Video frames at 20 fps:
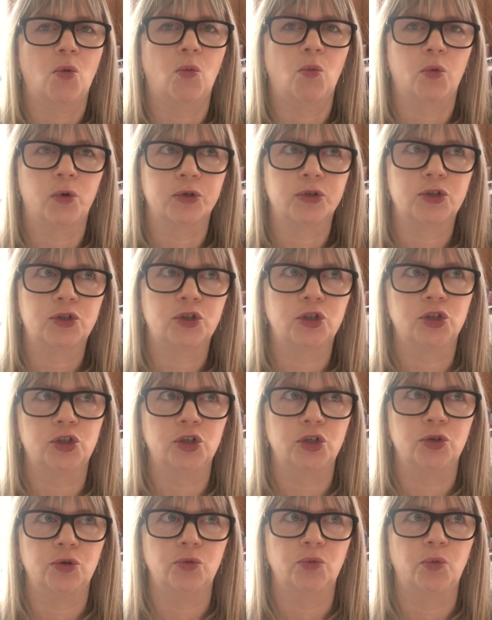was to
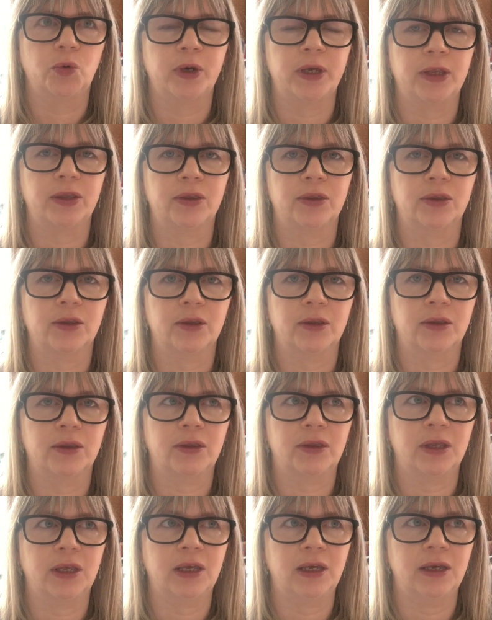do with
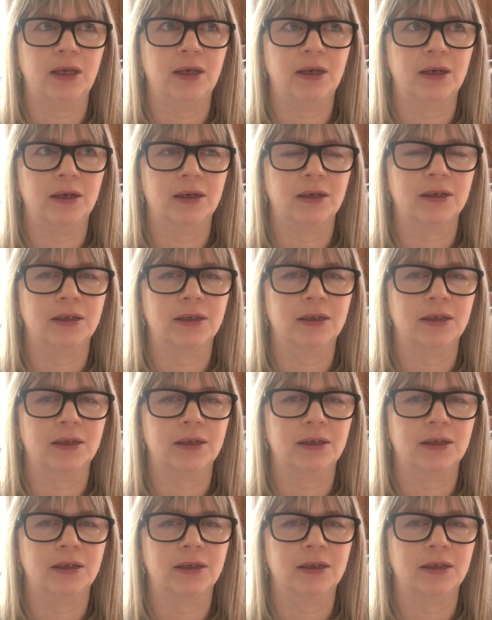the